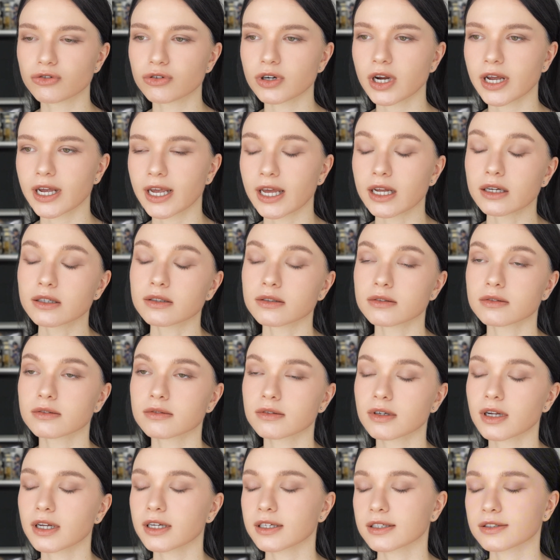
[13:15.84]
again,
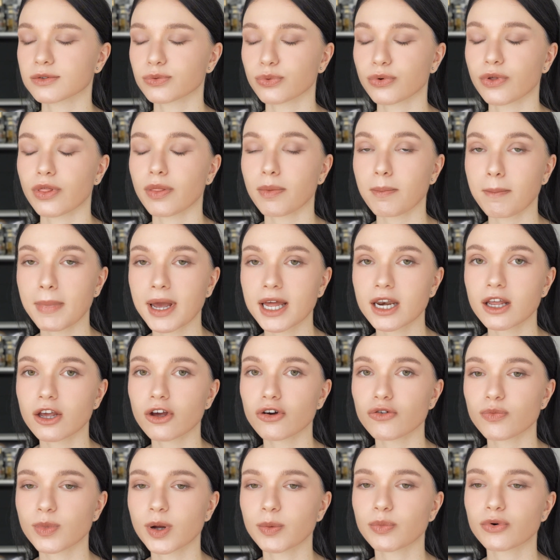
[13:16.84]
as with many
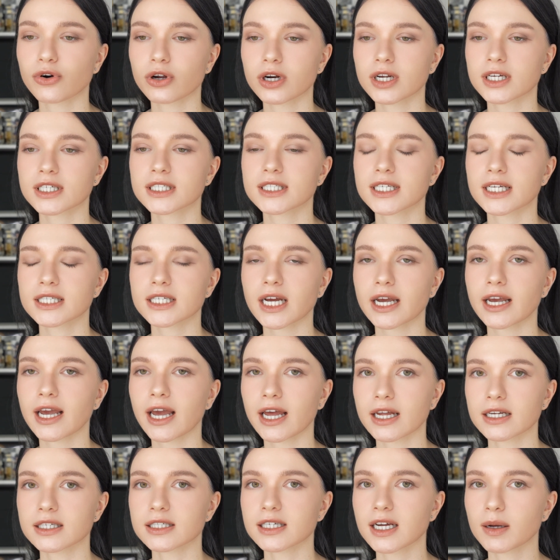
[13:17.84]
of my products that I
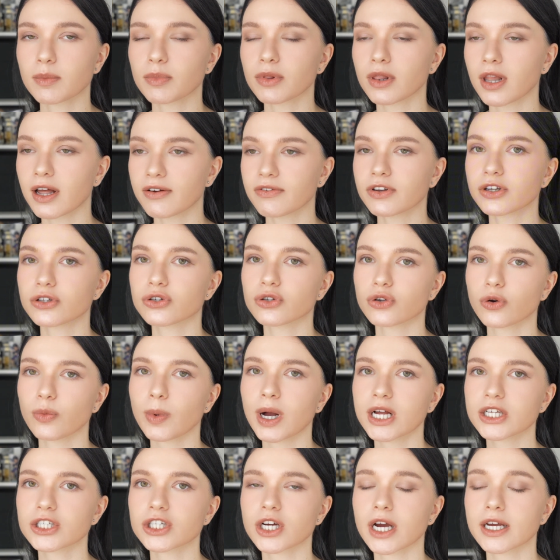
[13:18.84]
end up loving so
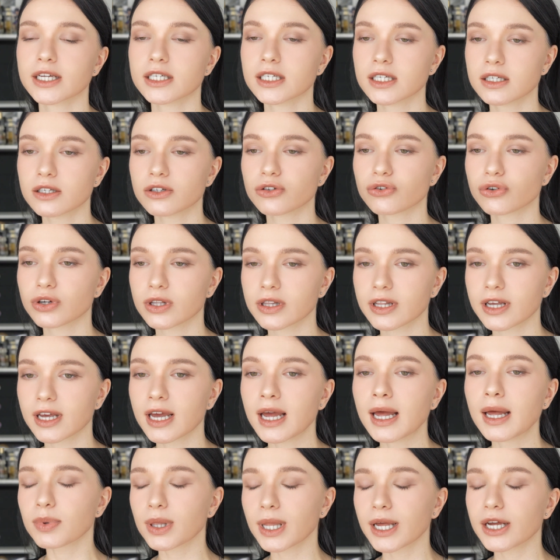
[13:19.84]
much, I didn't
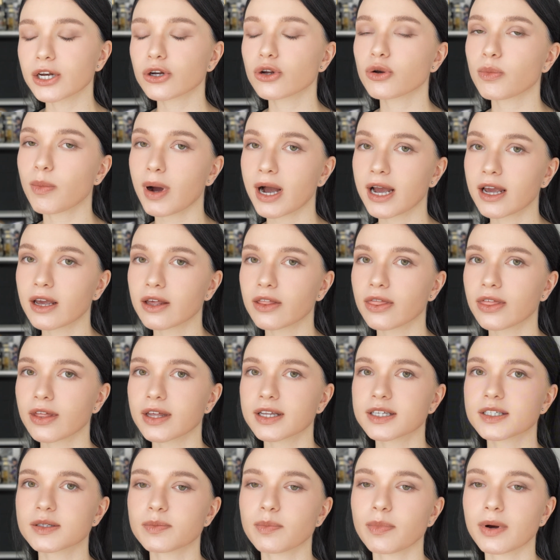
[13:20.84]
really plan on buying
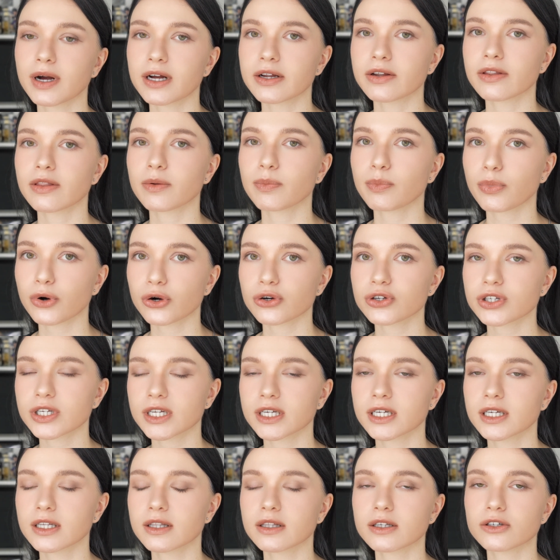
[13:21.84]
this, but the
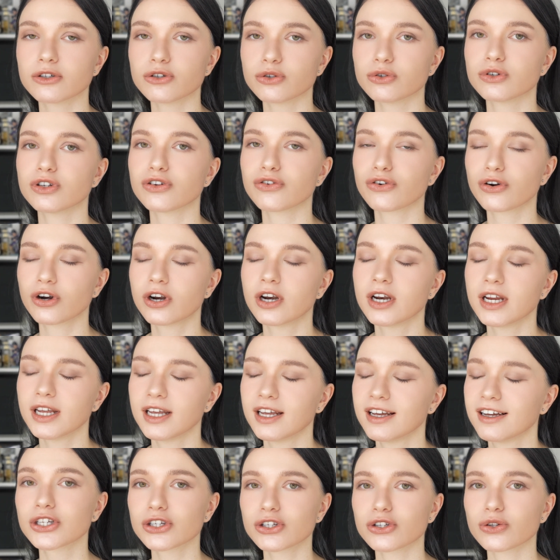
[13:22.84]
person in the
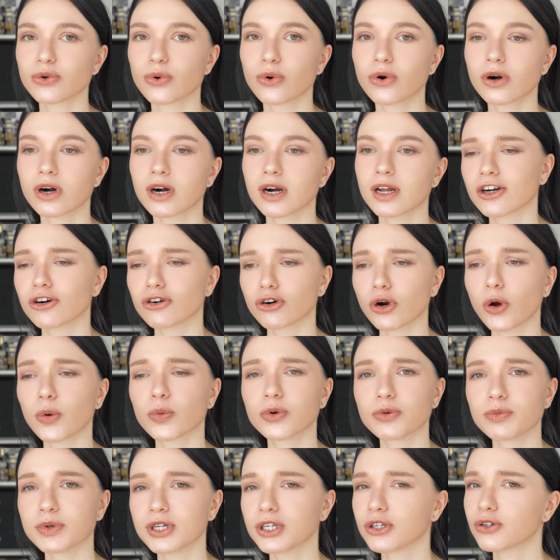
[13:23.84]
duty-free store
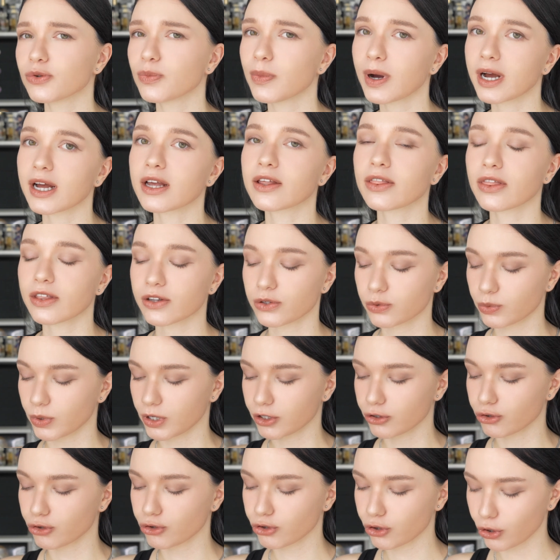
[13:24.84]
roped me into buying this
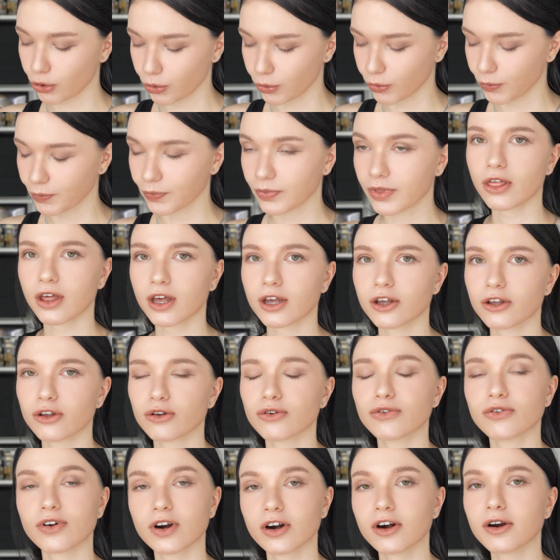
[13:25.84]
one. So thank
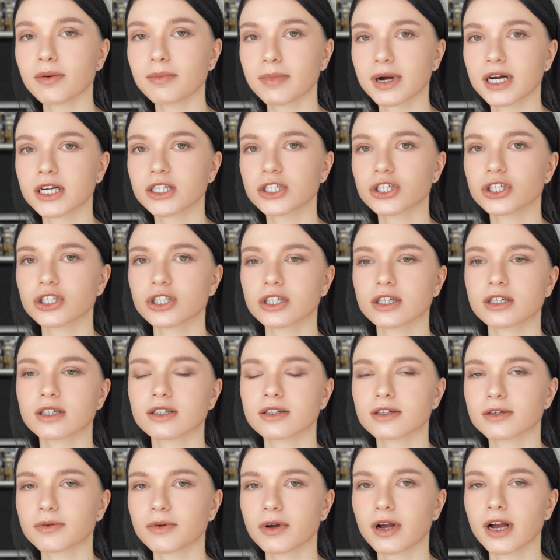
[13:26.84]
you very much,
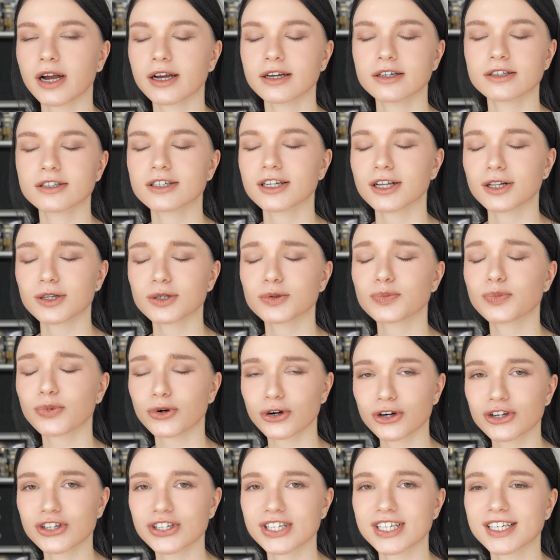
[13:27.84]
kind
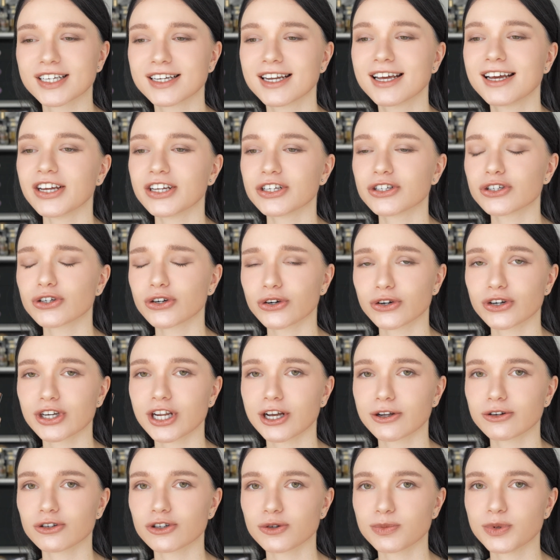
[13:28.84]
salesperson. It turned
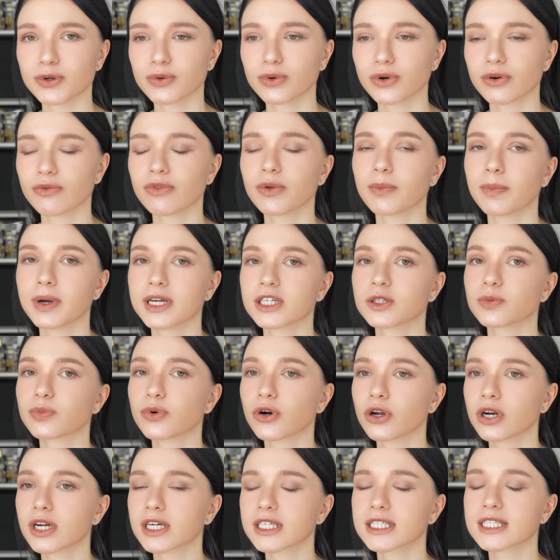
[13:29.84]
out to be one of the best
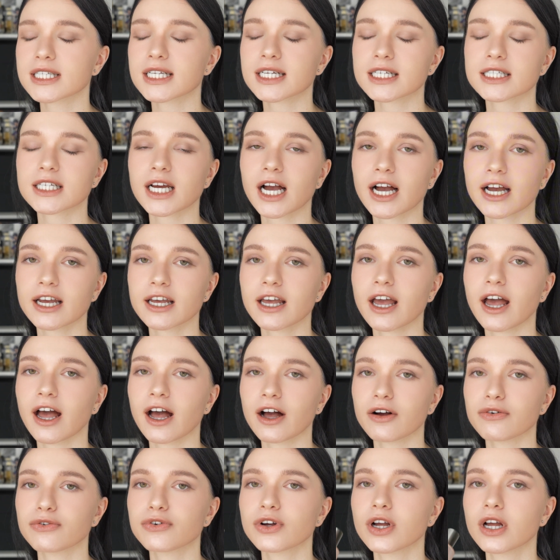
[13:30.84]
products that I
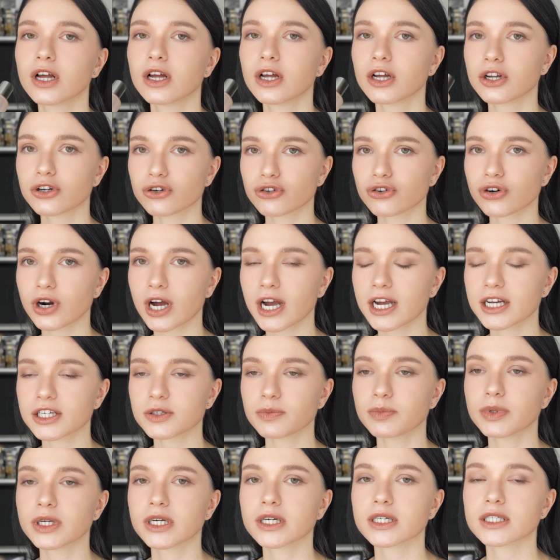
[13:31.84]
have tried
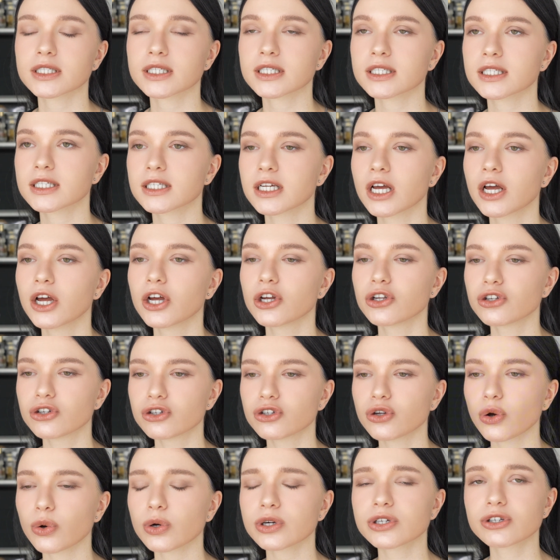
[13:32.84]
because it's
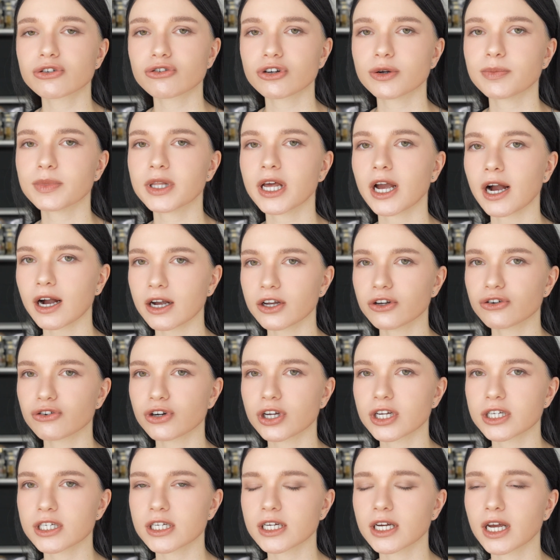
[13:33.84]
so extremely
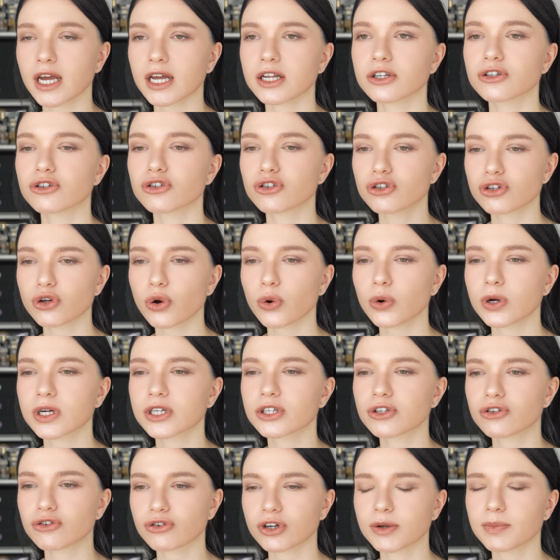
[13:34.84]
hydrating and so
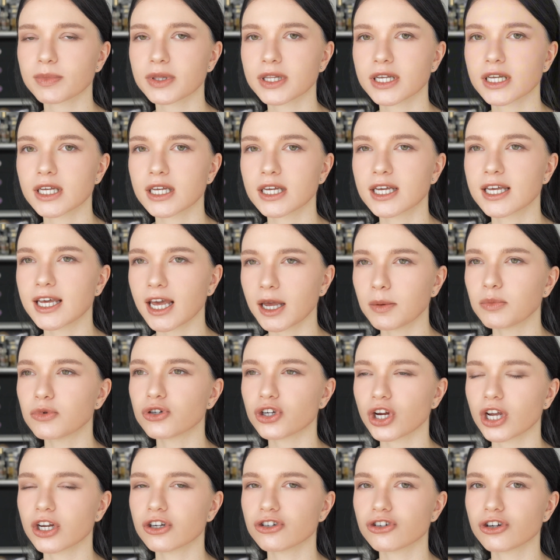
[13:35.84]
extremely
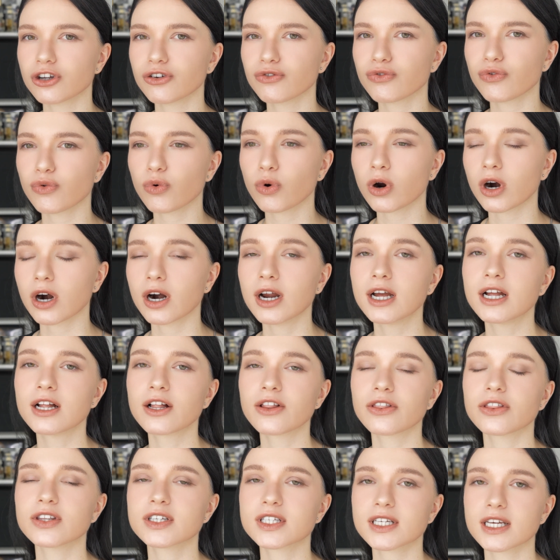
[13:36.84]
game-changing for
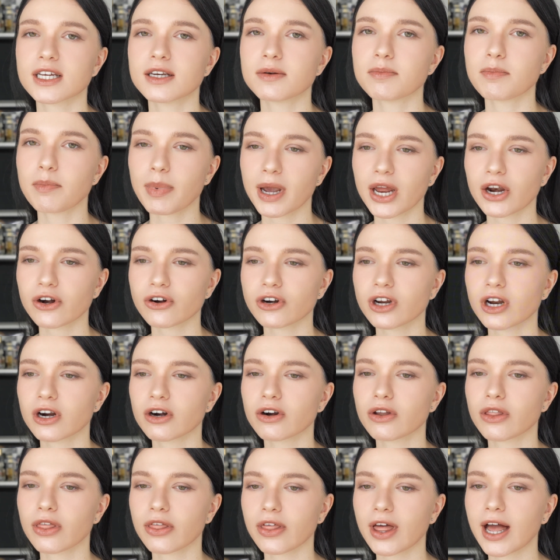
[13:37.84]
the skin
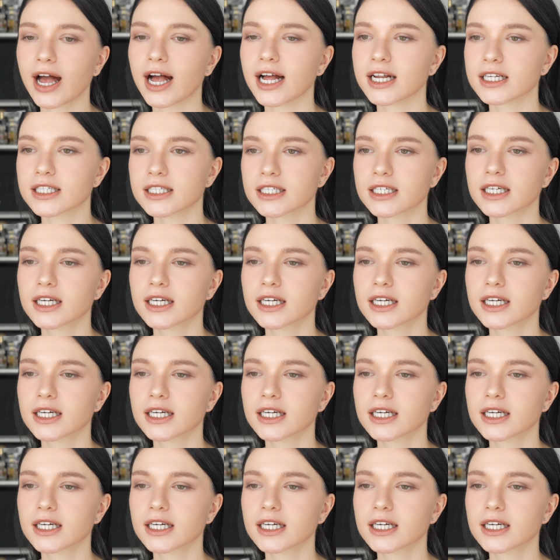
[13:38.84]
barrier that